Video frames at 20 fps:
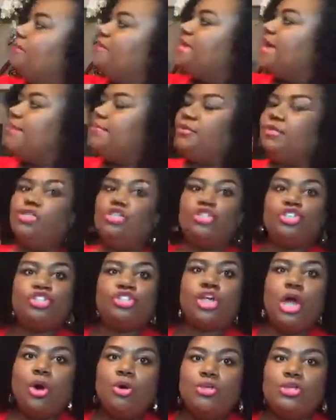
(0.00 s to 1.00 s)
to be able to
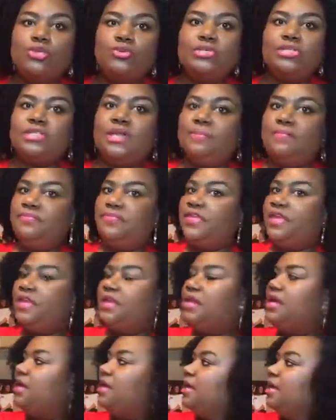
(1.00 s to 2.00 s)
show you
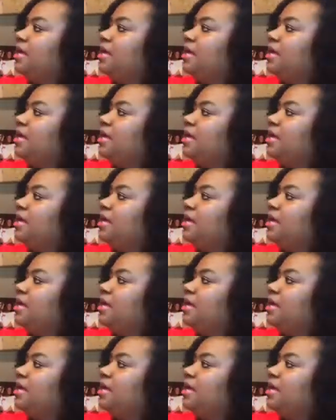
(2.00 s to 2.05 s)
something